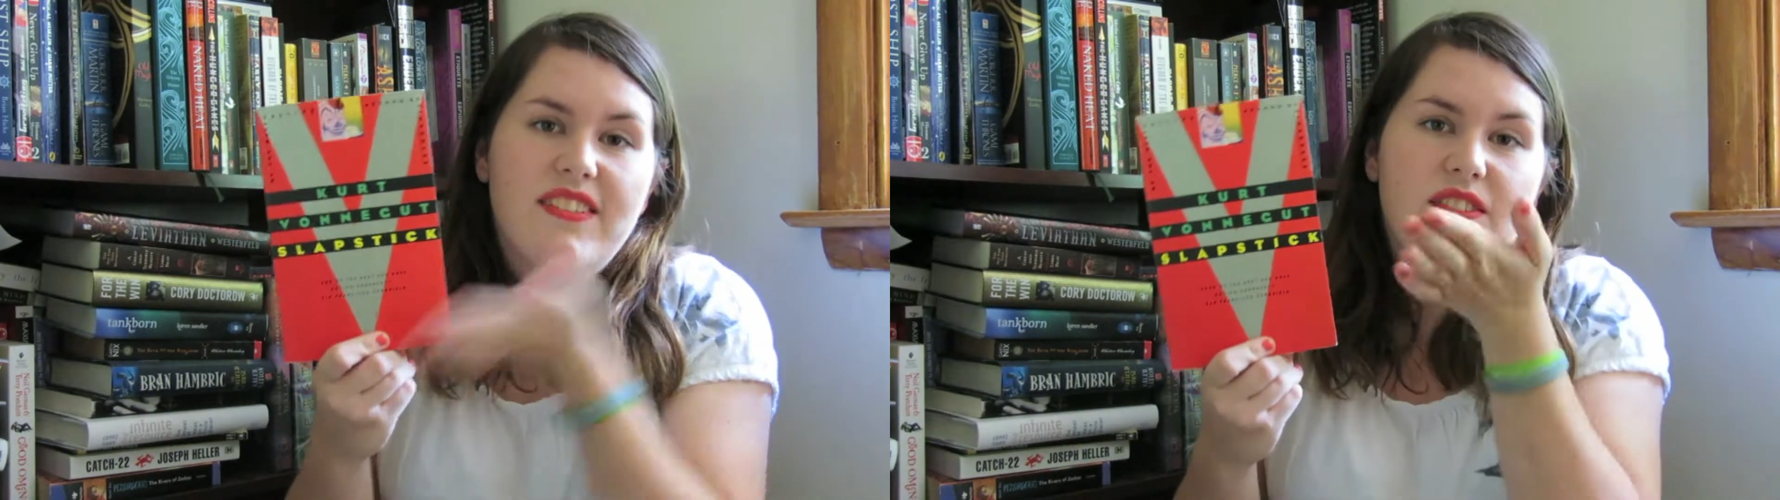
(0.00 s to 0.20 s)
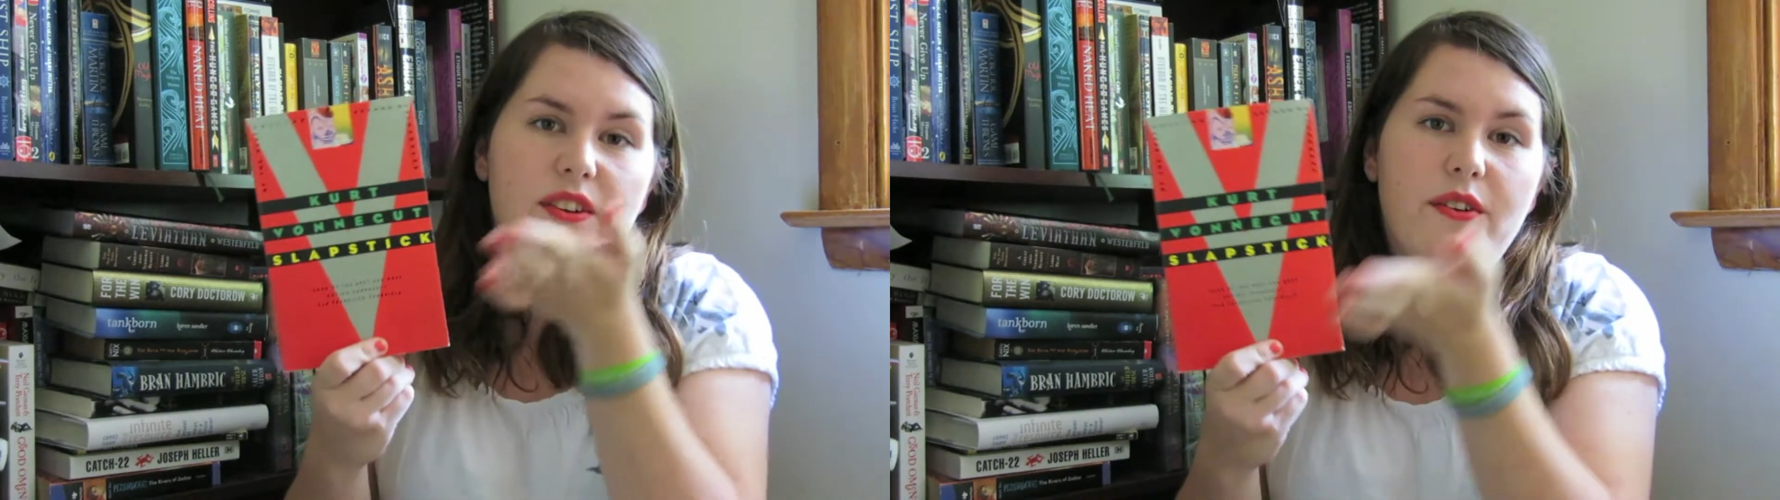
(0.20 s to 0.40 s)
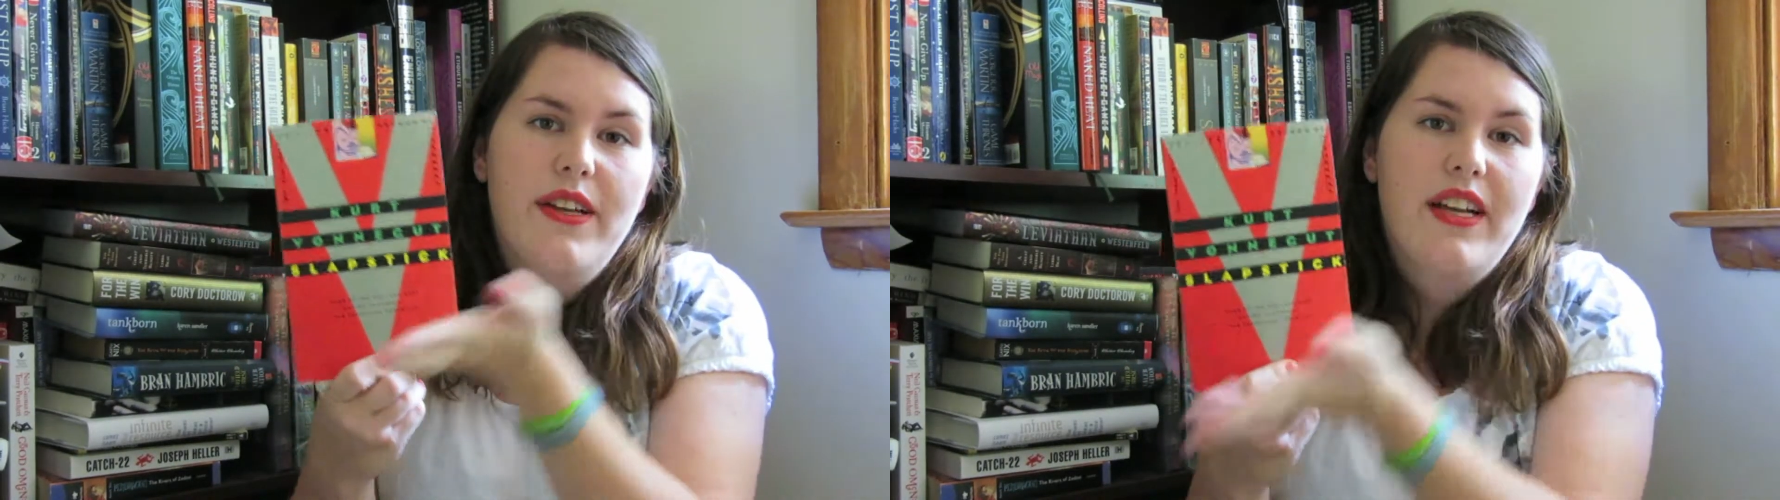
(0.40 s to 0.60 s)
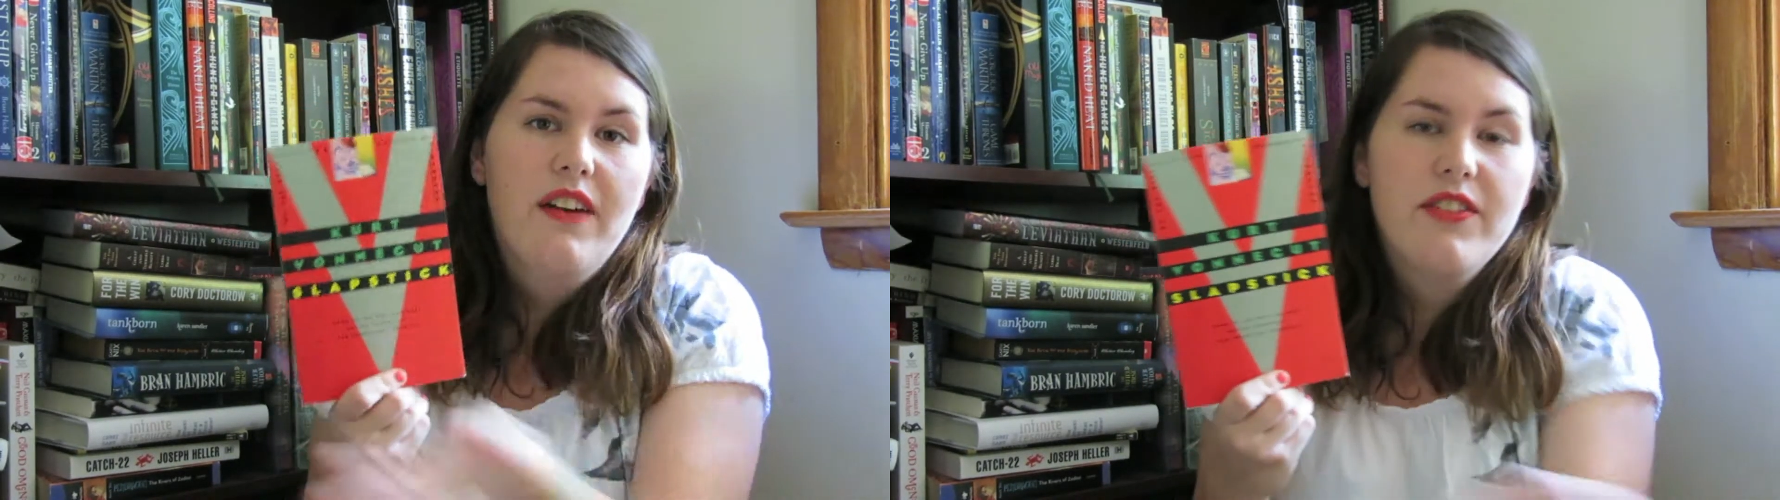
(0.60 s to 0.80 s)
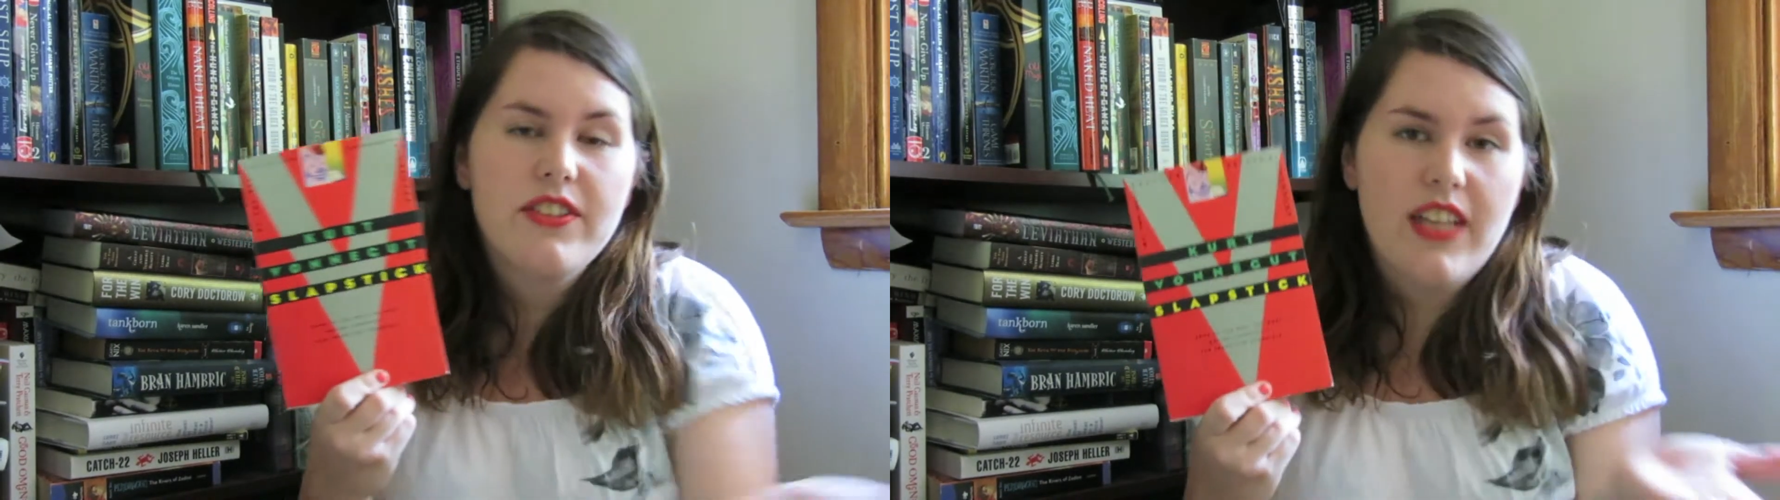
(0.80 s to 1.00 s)
so it
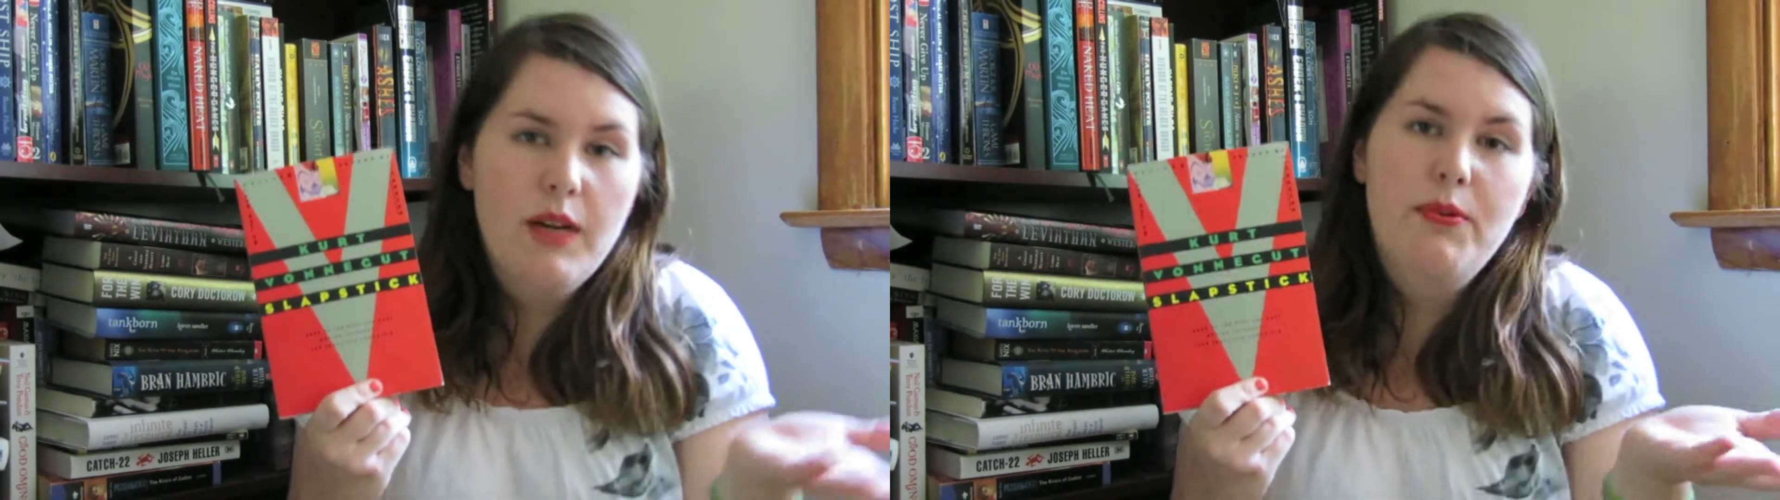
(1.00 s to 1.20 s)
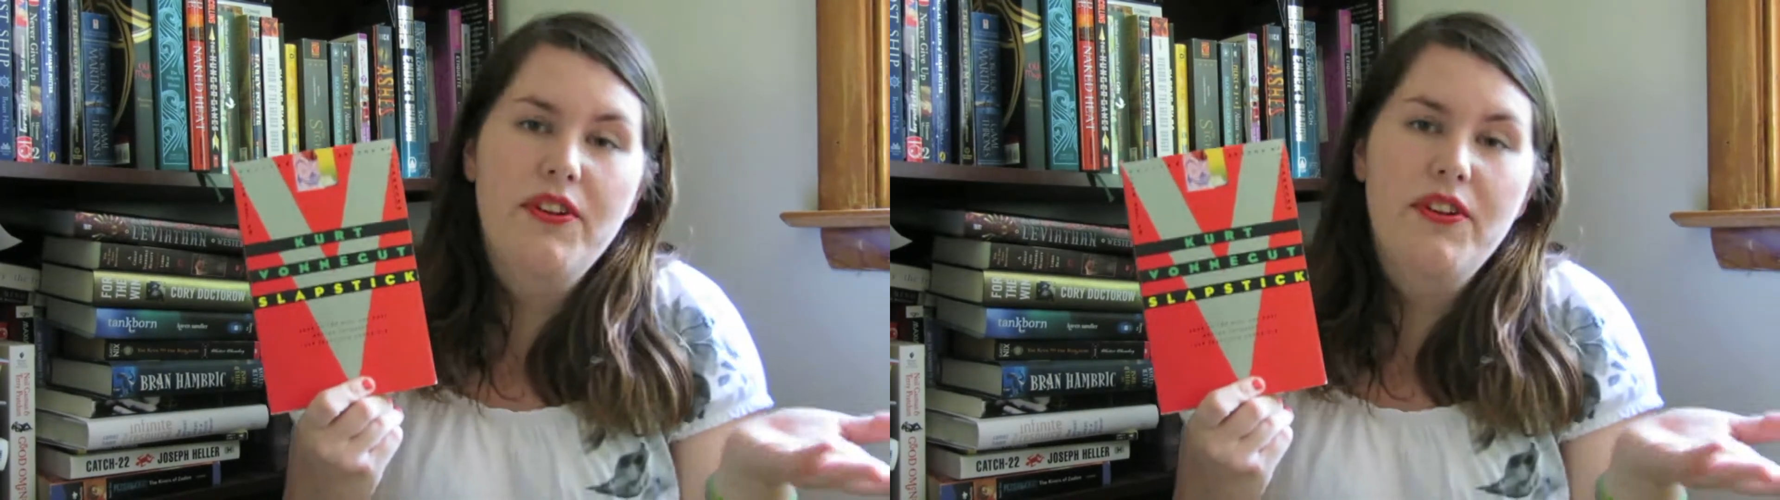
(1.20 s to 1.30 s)
covers a couple